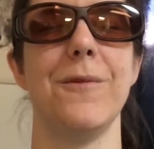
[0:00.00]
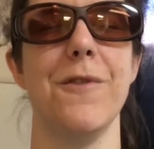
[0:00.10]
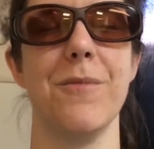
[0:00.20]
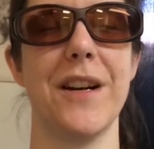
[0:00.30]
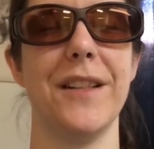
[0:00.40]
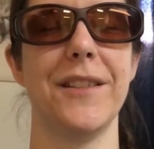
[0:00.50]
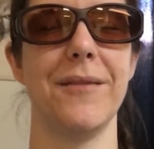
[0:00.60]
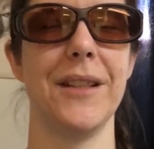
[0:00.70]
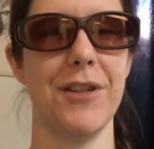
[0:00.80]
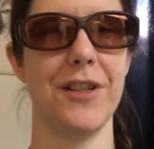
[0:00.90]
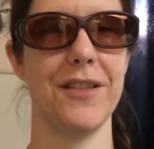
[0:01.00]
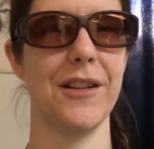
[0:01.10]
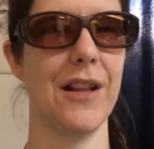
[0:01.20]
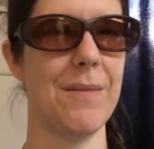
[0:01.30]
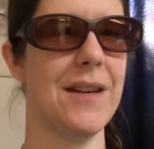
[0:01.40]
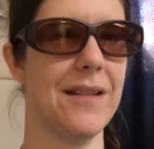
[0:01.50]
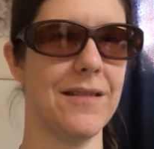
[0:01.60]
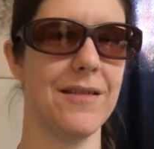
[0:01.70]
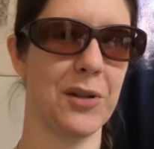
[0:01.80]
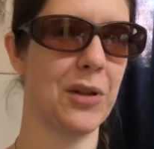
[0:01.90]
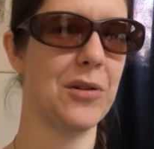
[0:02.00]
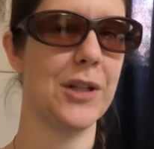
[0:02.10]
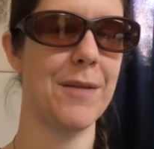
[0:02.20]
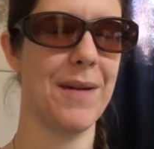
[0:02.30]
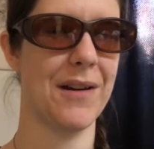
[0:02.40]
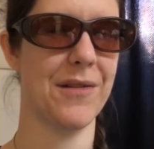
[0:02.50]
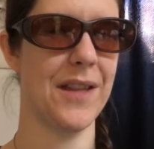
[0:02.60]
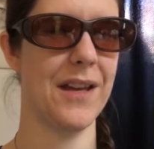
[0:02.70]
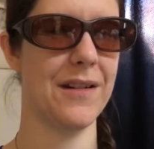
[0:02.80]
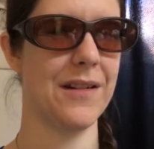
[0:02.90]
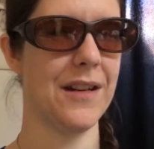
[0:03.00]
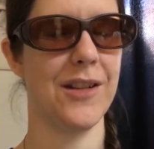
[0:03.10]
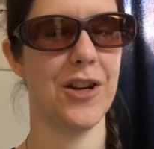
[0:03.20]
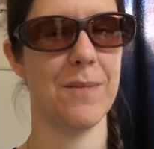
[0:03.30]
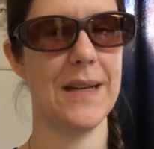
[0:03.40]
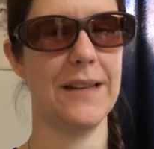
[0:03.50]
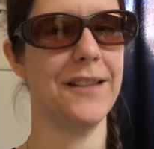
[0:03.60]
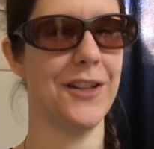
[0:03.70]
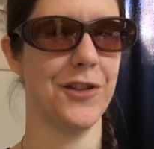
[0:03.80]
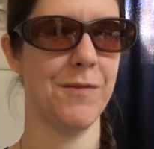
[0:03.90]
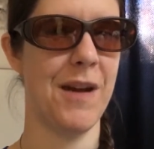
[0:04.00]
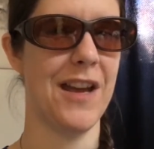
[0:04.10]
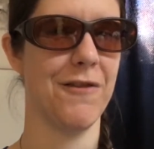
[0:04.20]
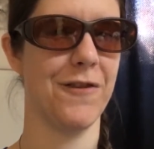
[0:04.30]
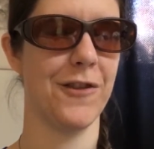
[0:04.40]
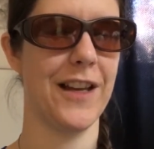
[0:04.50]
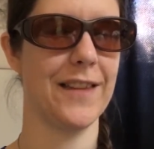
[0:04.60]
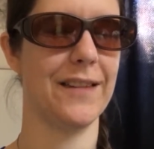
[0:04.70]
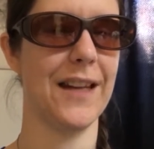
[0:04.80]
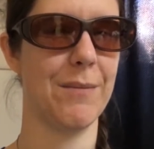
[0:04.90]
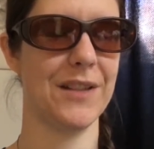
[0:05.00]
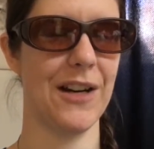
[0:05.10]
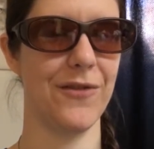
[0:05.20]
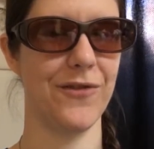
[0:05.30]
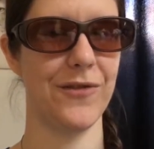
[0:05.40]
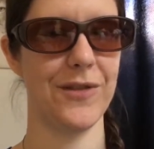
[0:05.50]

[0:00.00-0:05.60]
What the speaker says: full price, which is still, I mean, still a whole lot better than European stitchers pay for like the same stuff.